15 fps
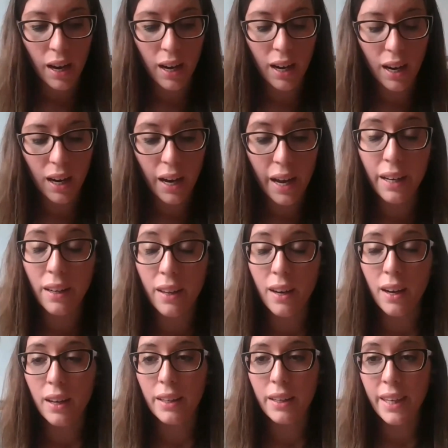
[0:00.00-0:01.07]

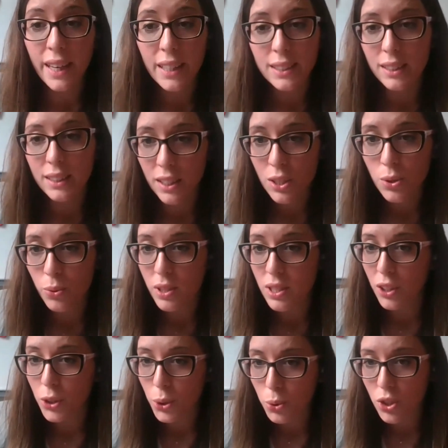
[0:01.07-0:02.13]
Yes, this was
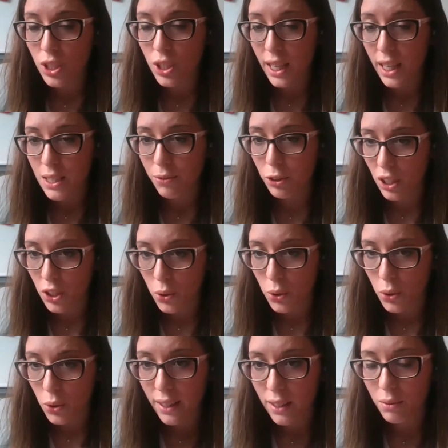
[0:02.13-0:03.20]
a huge test for the
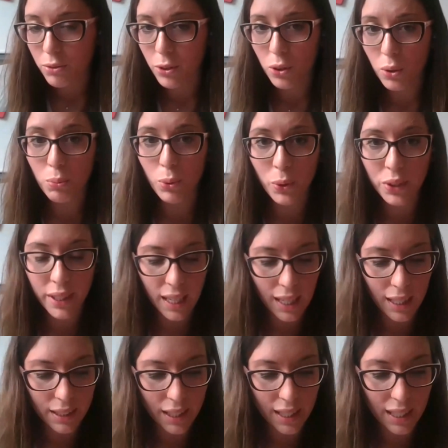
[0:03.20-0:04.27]
UN and for
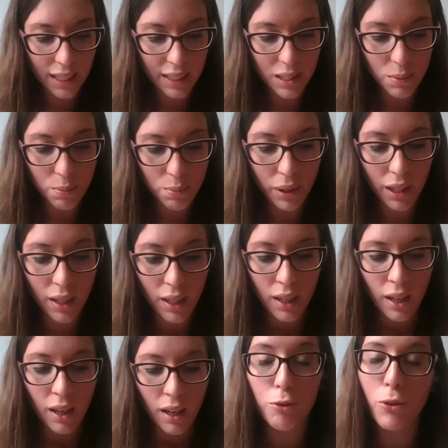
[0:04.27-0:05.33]
multilateralism.
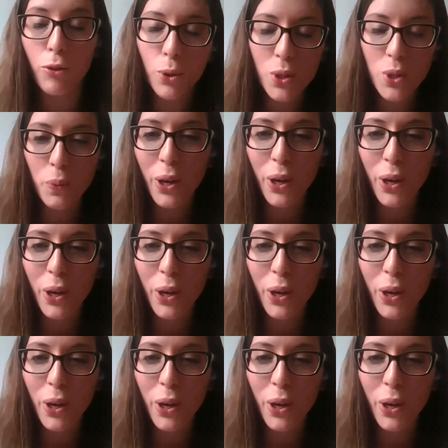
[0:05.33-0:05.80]
Of course, we